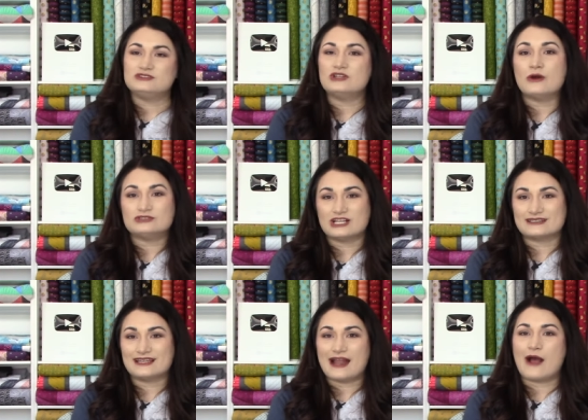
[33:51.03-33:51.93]
go
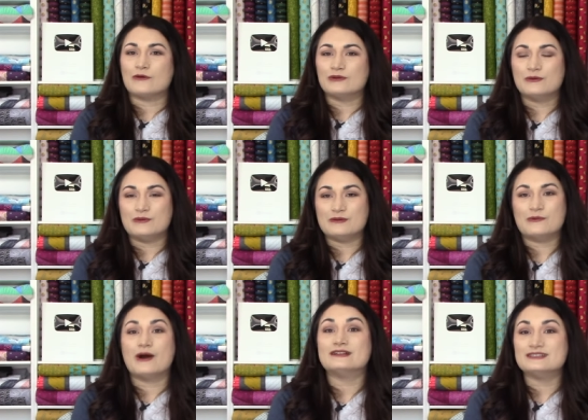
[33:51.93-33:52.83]
check that out. We
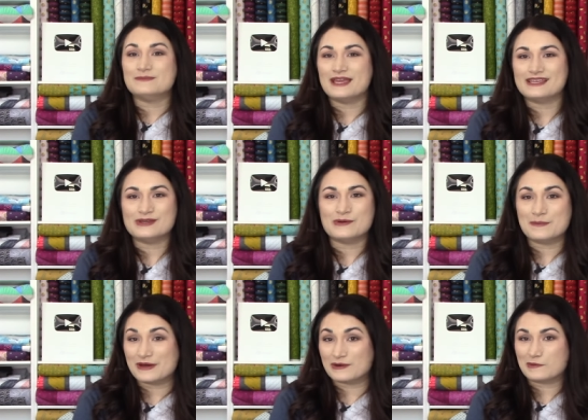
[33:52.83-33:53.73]
want to make you a
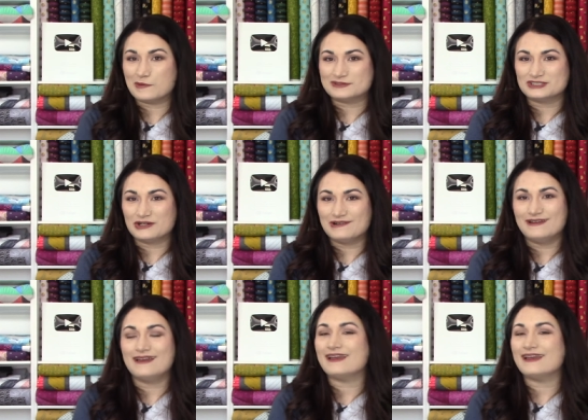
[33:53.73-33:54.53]
better quilter.